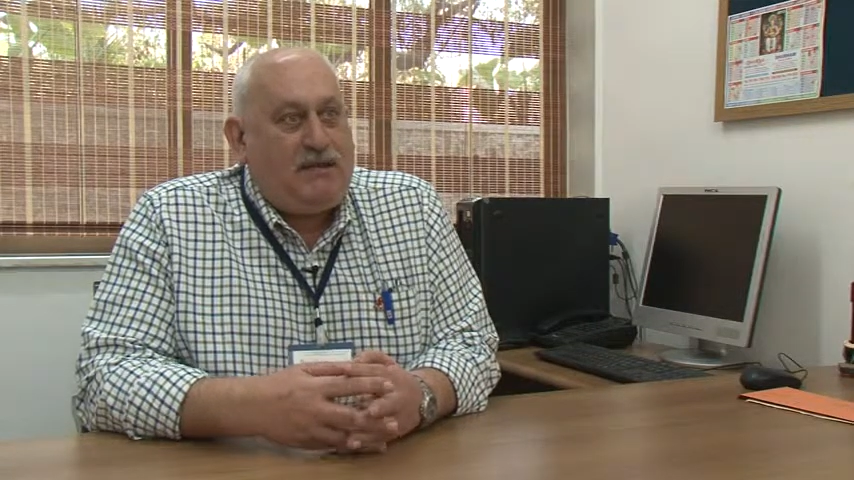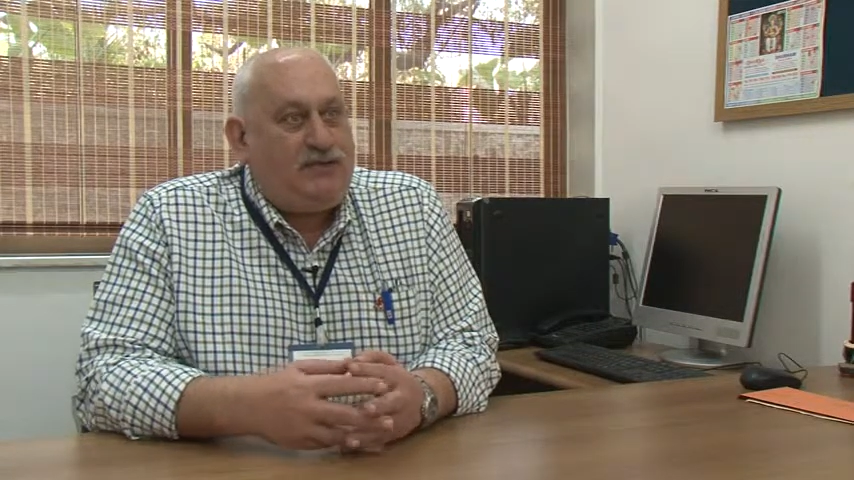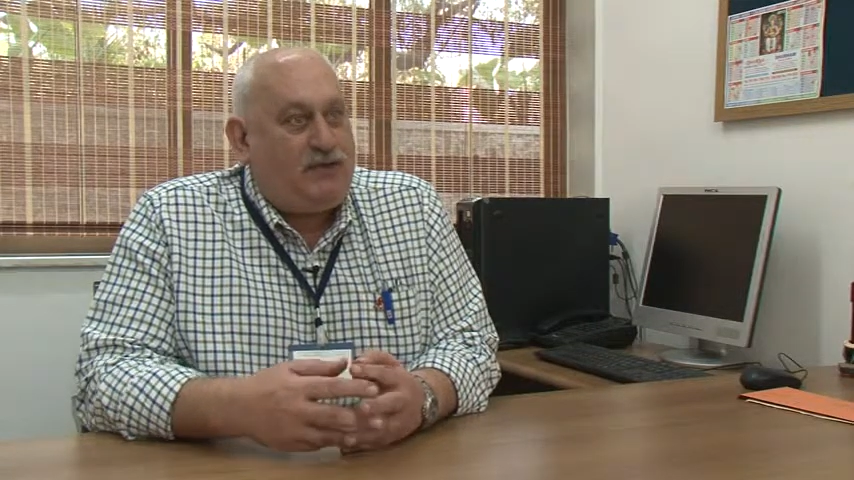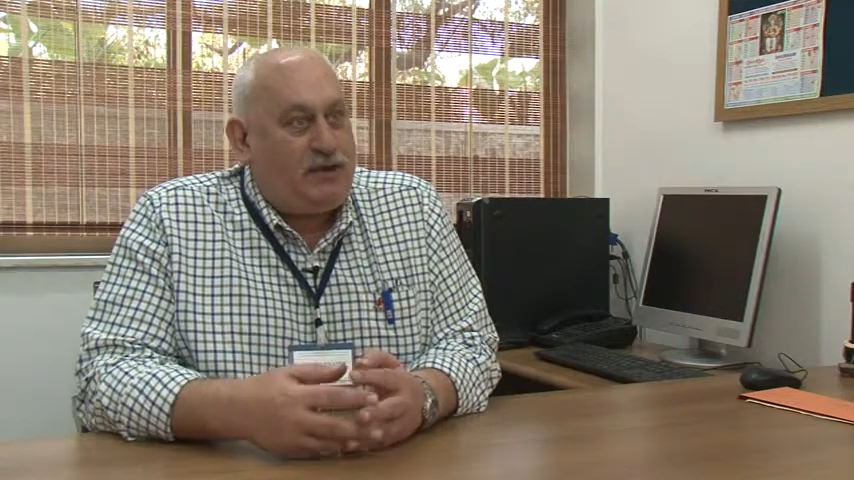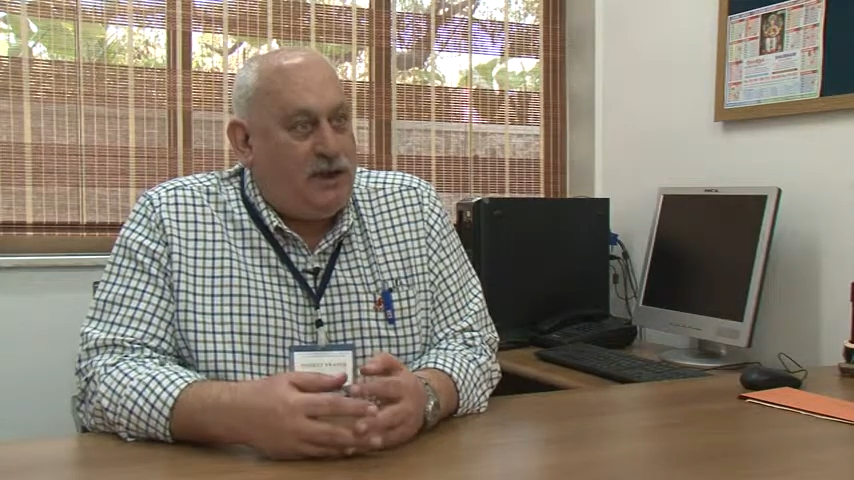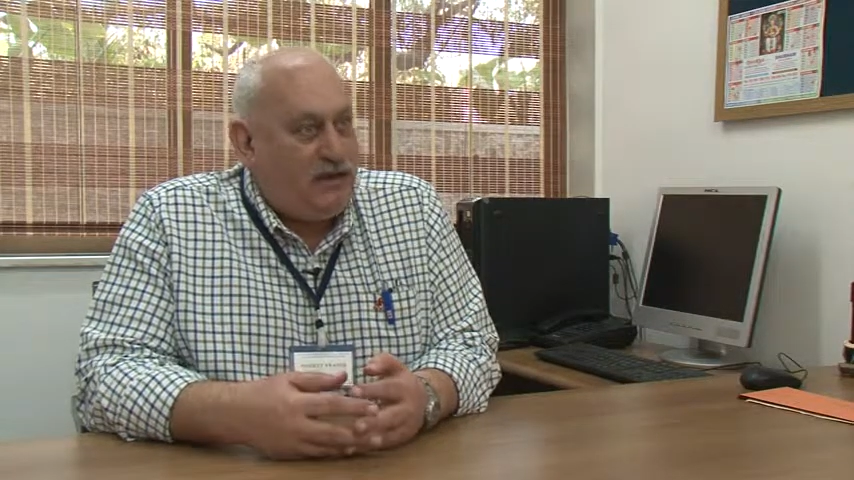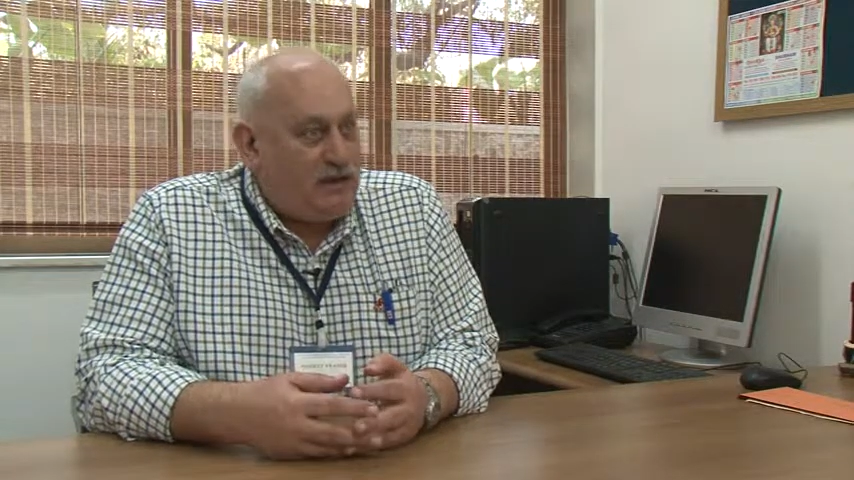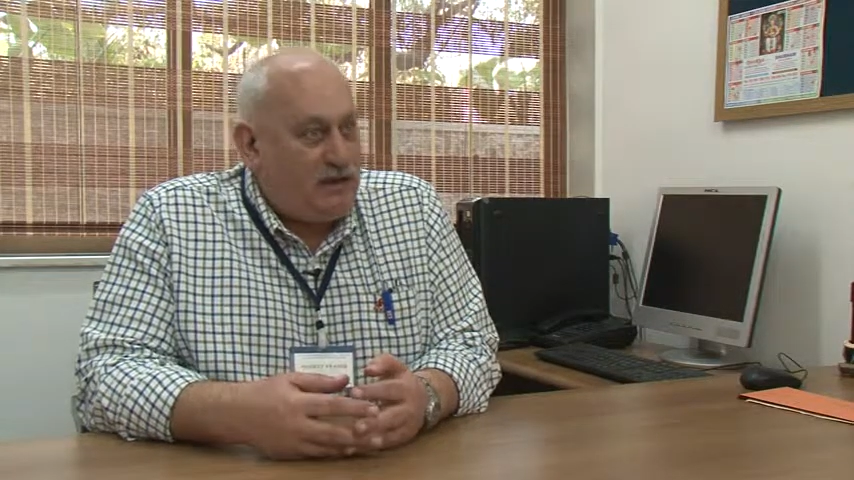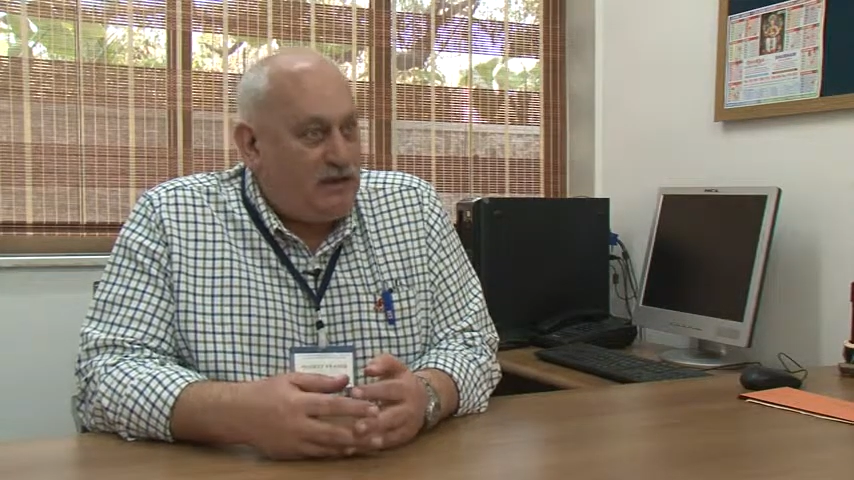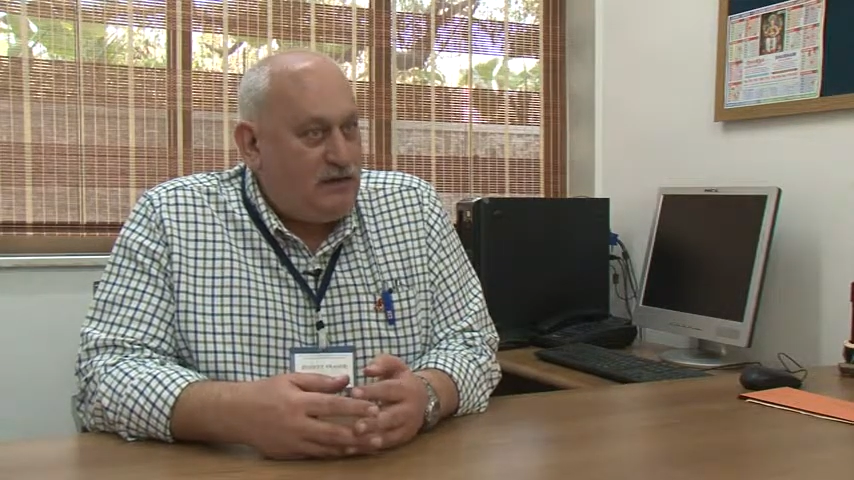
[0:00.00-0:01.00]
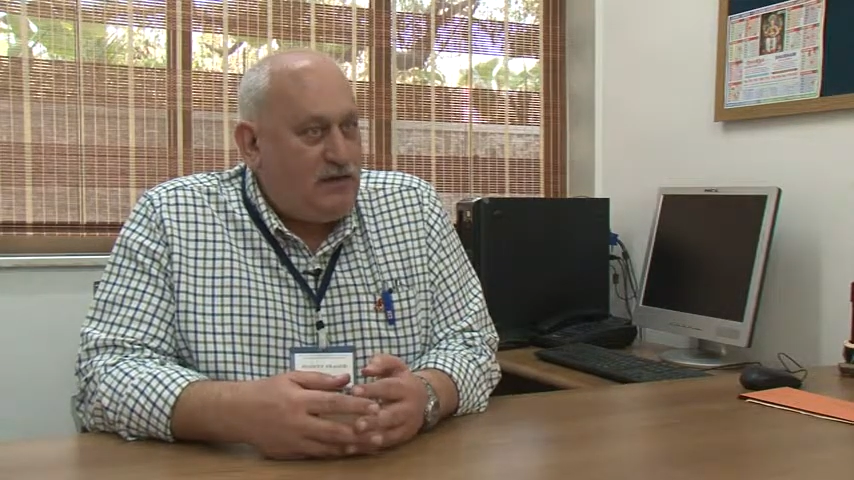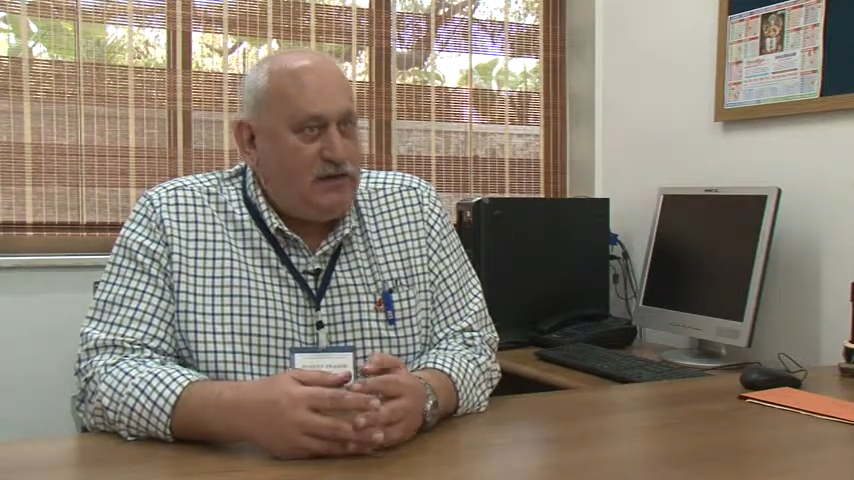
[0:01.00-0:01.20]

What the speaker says: is recurrent,